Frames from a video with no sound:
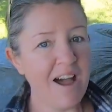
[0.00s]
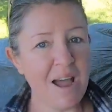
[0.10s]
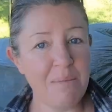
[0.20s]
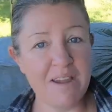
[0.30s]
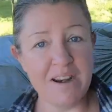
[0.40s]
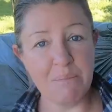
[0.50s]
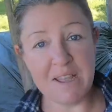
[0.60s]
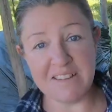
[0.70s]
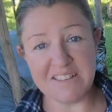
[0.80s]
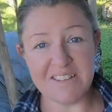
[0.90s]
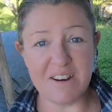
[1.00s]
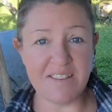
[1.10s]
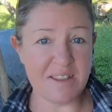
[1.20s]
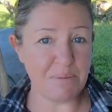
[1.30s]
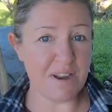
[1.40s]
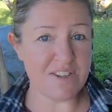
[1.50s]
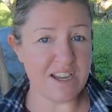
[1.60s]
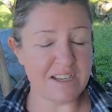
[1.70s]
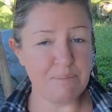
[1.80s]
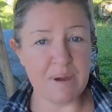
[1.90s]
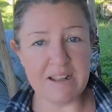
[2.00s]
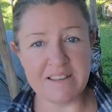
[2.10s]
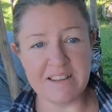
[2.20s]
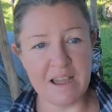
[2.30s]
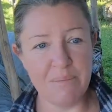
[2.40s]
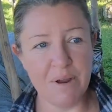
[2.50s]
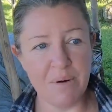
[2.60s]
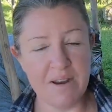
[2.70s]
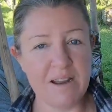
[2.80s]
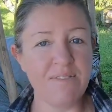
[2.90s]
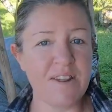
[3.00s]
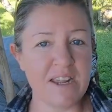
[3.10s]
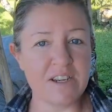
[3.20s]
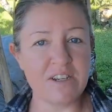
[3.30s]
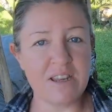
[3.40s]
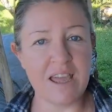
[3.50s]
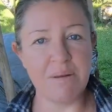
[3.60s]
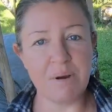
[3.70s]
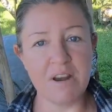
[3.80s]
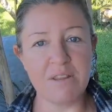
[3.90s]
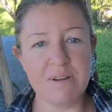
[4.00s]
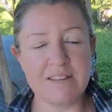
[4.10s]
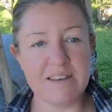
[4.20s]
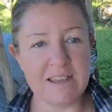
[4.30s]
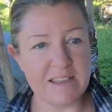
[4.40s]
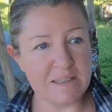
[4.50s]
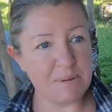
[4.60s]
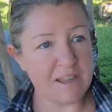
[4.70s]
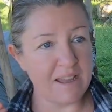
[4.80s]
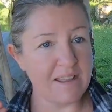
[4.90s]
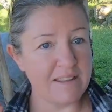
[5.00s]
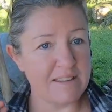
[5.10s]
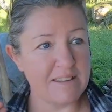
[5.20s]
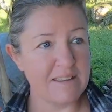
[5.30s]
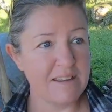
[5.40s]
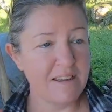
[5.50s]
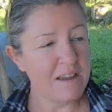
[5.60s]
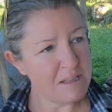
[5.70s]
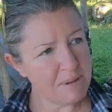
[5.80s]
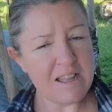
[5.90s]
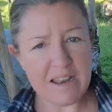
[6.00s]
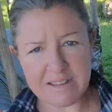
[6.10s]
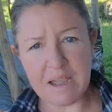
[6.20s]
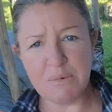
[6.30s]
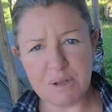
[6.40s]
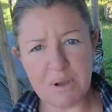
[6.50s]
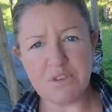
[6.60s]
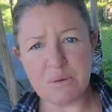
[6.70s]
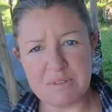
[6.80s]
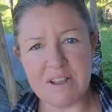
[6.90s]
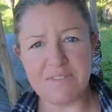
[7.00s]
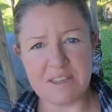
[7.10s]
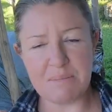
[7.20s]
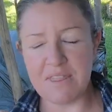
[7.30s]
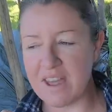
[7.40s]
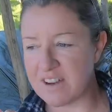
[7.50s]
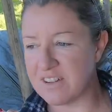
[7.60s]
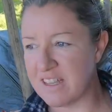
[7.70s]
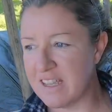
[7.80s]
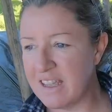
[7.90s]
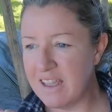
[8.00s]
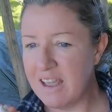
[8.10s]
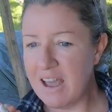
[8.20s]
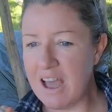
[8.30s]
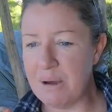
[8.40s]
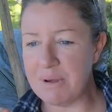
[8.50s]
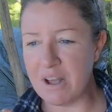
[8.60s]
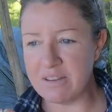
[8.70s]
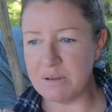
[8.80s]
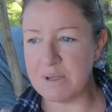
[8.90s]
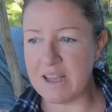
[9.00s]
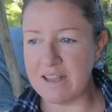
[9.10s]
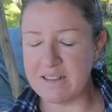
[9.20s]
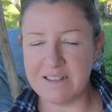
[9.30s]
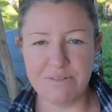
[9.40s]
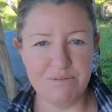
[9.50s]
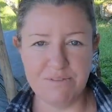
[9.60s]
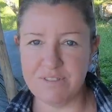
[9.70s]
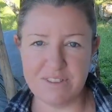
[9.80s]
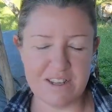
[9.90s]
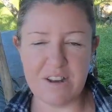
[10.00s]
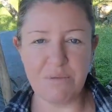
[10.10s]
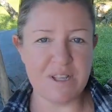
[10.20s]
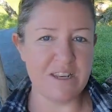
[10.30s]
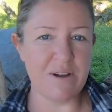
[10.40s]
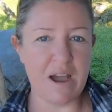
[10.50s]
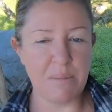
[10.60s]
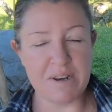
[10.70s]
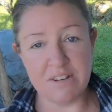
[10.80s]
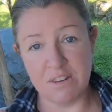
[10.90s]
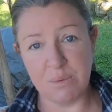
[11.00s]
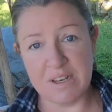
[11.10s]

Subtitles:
I made an amazing start on this project, but I'm nowhere near finished, and part of the reason is because I a lot of time doing mushroom stuff this month actually, but also because I still don't really know how I'm going to do the